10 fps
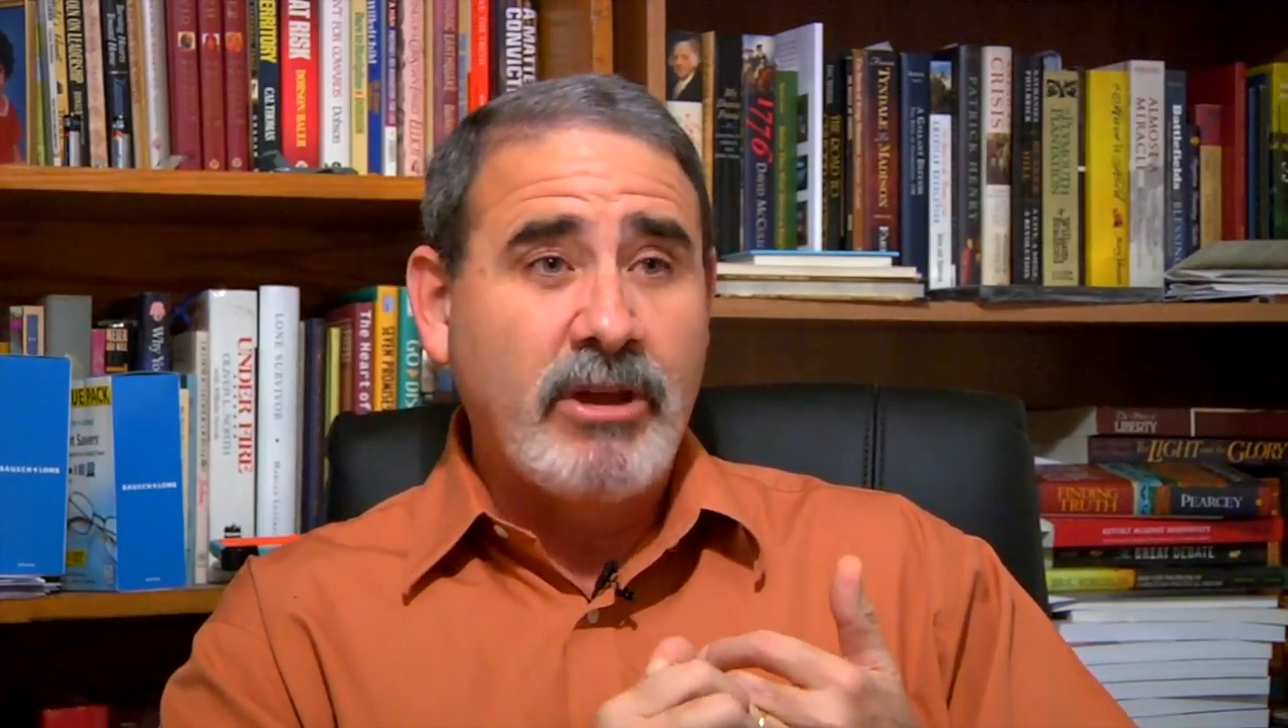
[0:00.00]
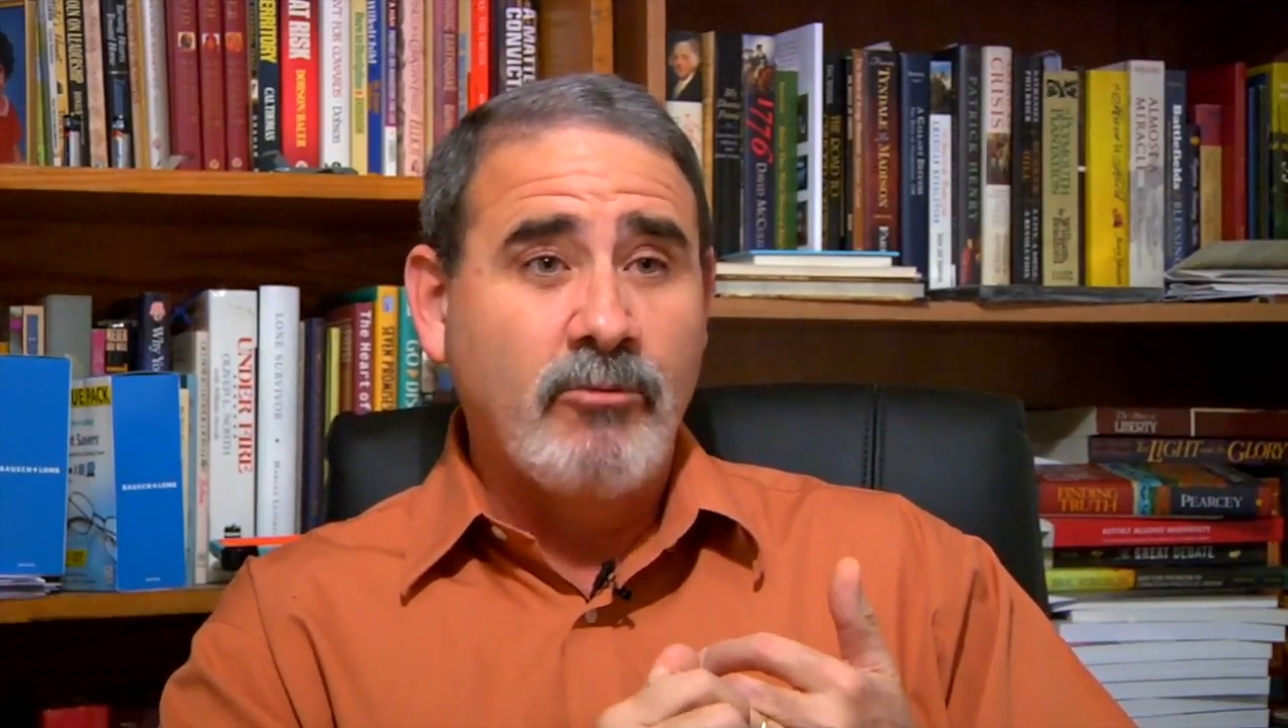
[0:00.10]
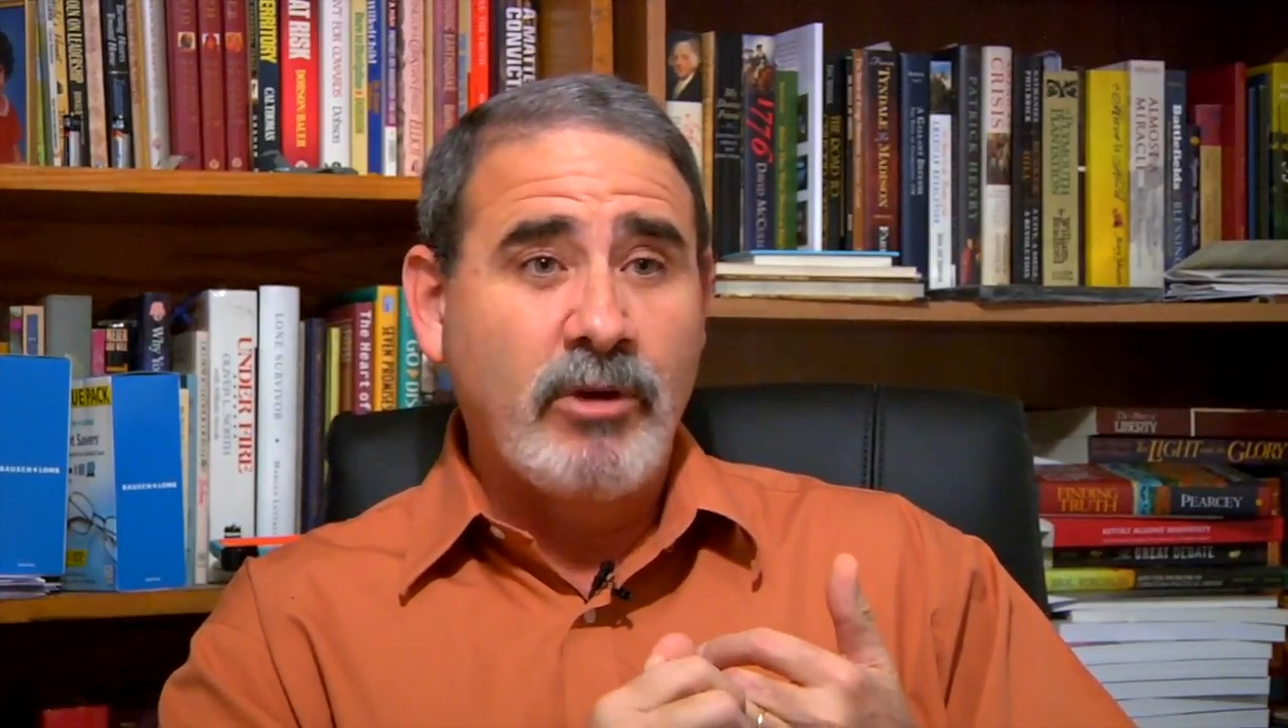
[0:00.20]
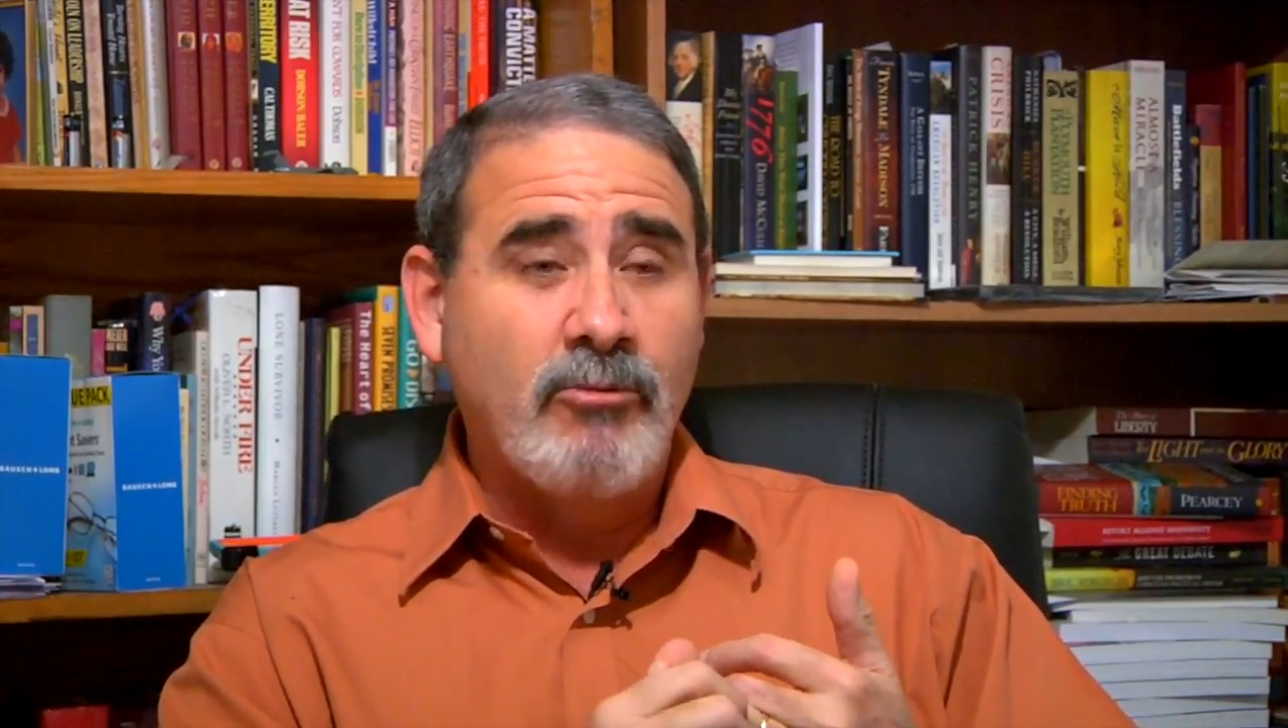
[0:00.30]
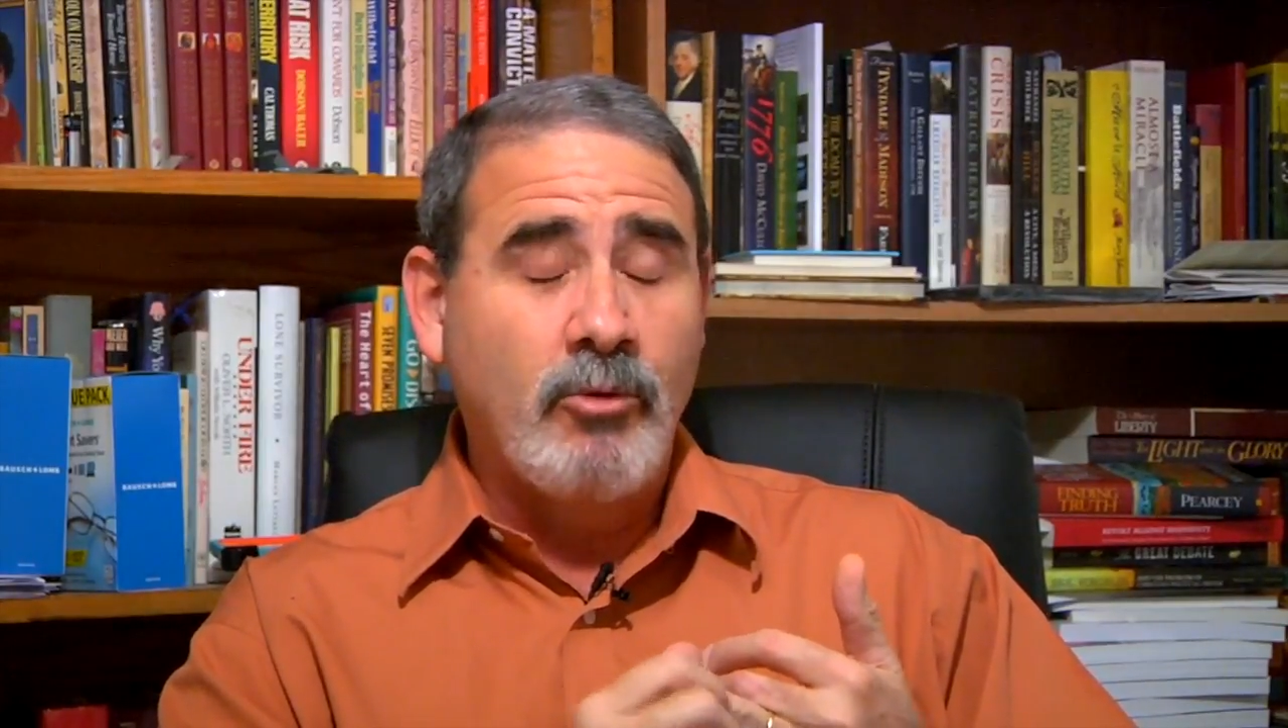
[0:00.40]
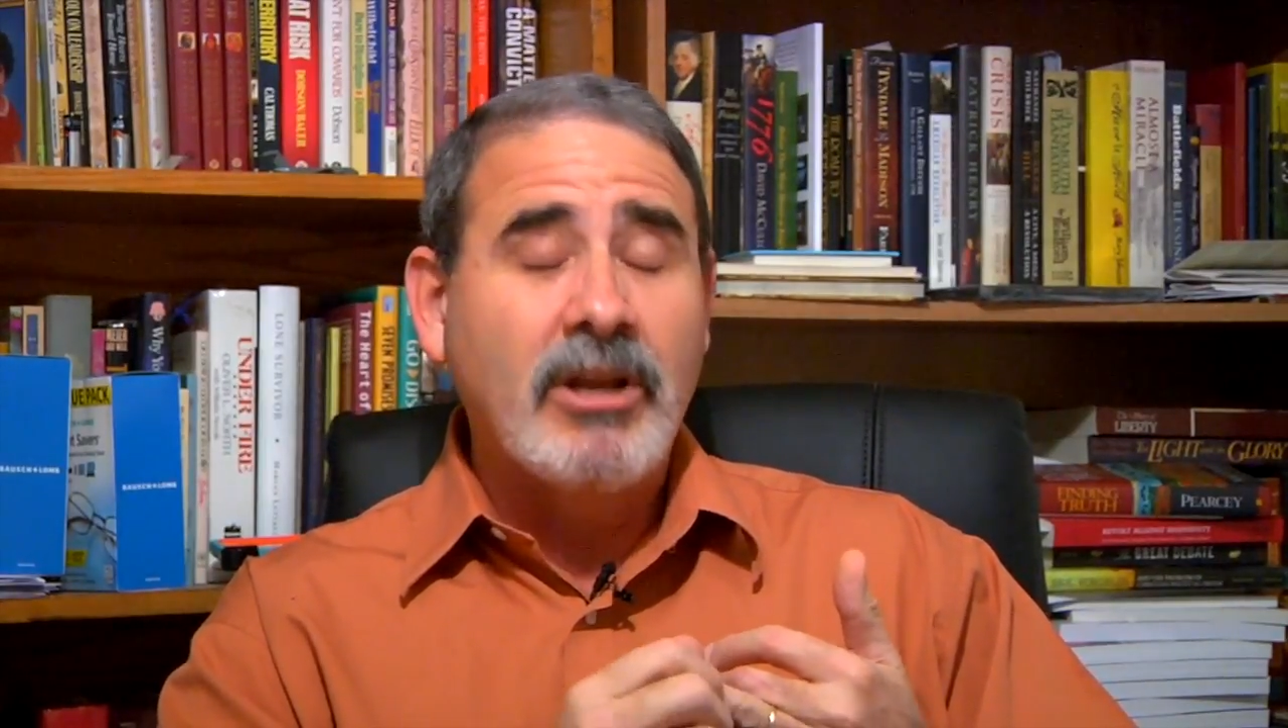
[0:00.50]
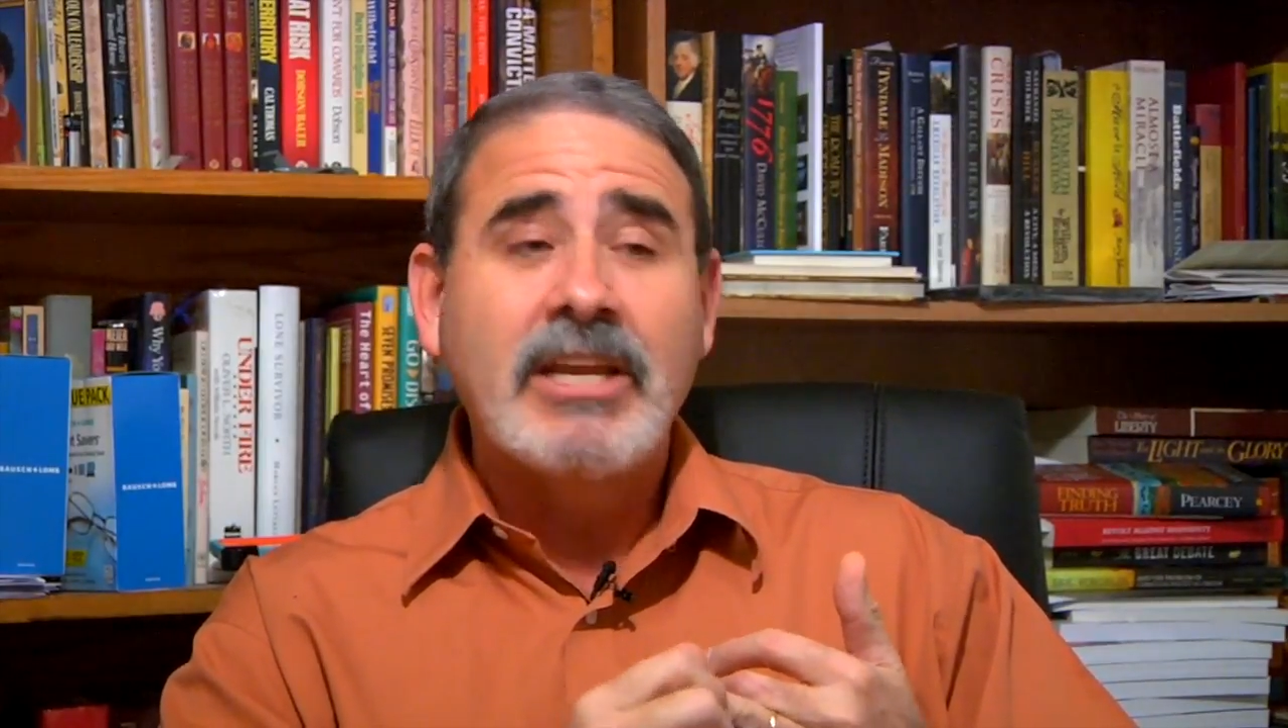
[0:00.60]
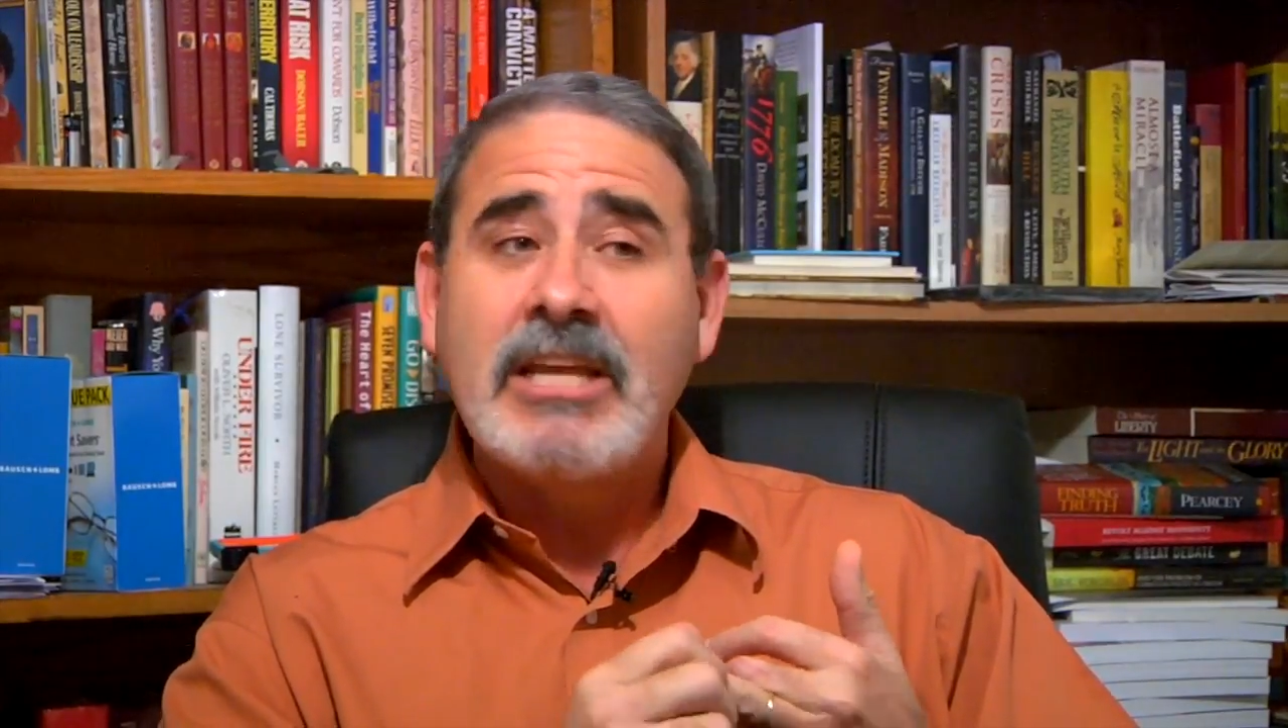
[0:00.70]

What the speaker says: really